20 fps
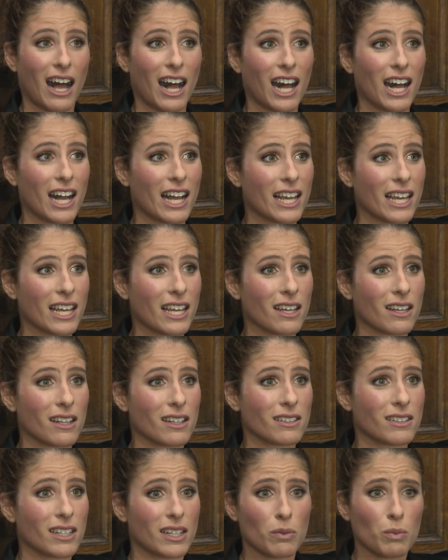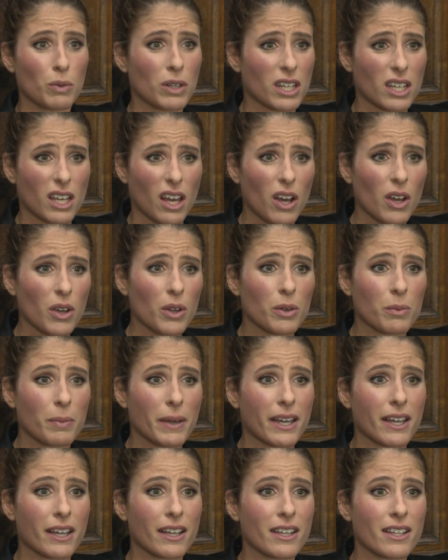I didn't want to go
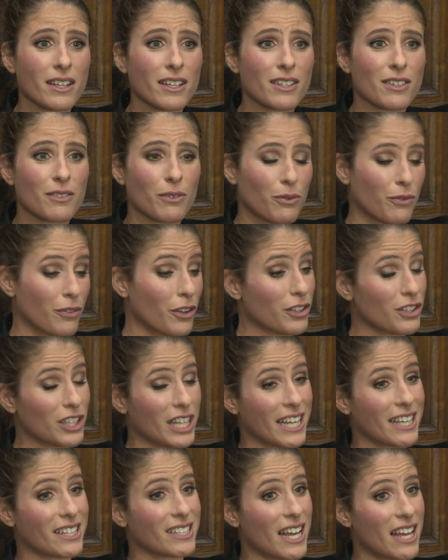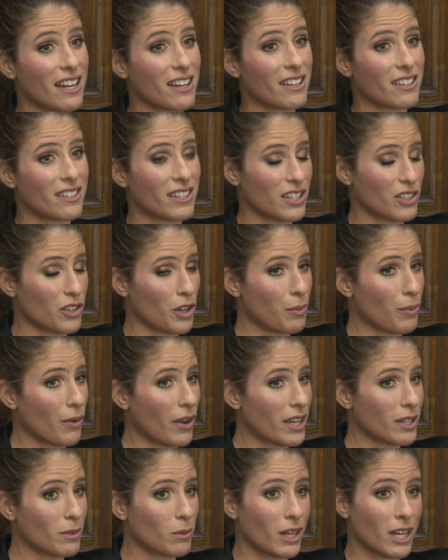because, firstly, in tennis, there's no
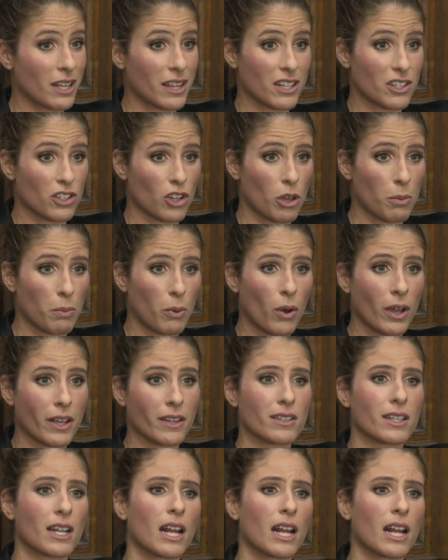prize money, there's no points.